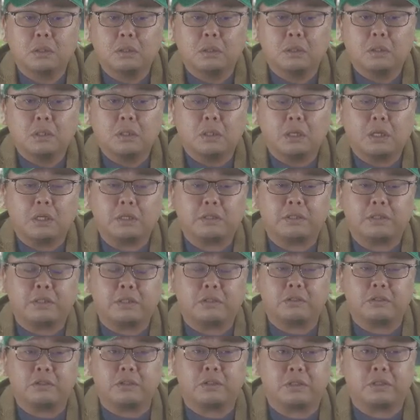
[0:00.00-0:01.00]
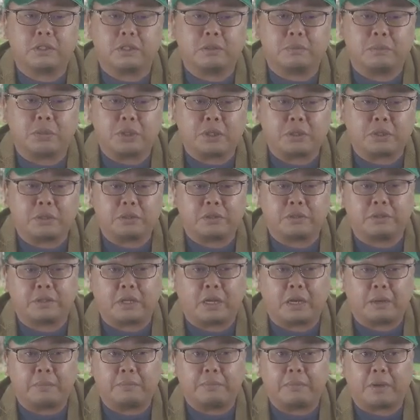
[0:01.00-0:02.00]
It's interesting because
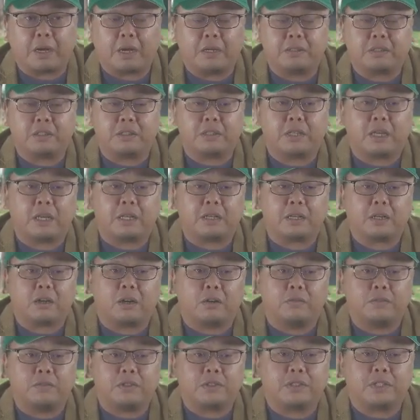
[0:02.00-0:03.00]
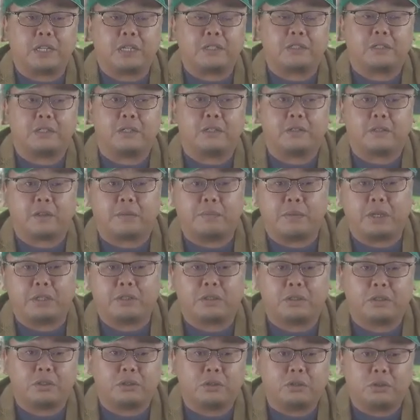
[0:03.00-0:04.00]
I just had a conversation, as I
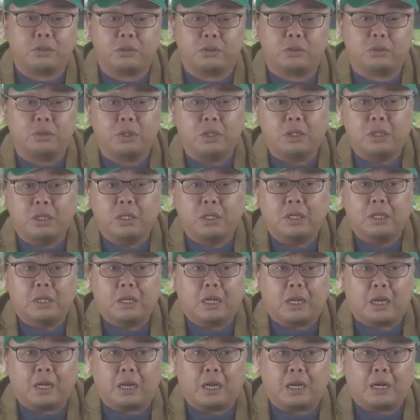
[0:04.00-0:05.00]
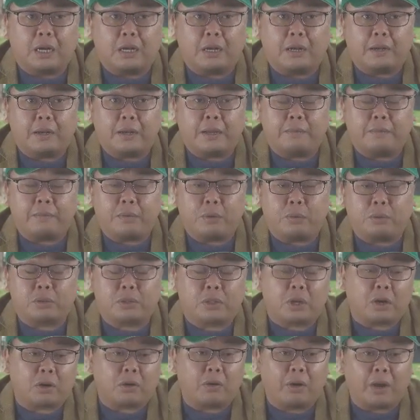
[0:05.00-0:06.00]
mentioned to you, and it was
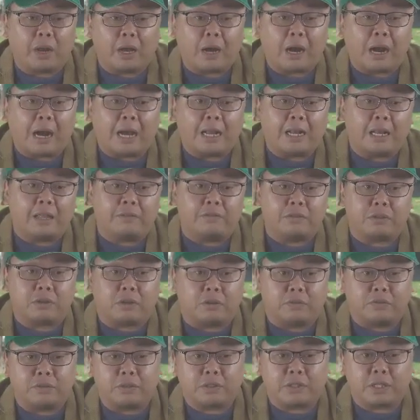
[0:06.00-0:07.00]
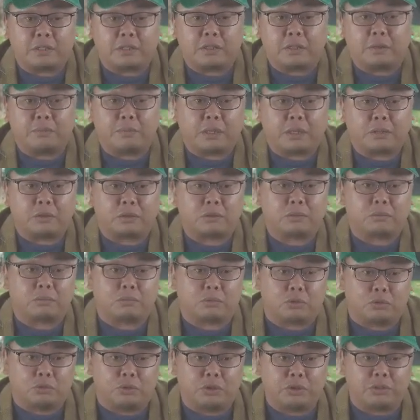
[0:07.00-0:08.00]
quite a high-level conversation about
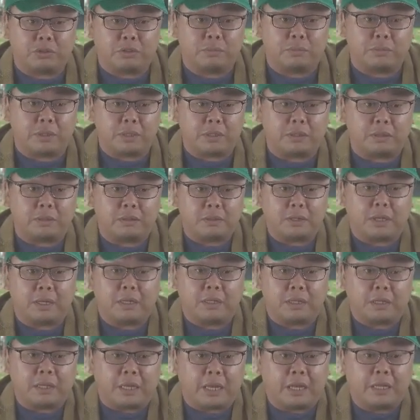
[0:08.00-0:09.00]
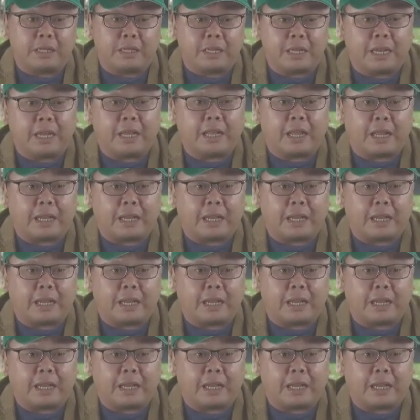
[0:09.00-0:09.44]
tourism and the airline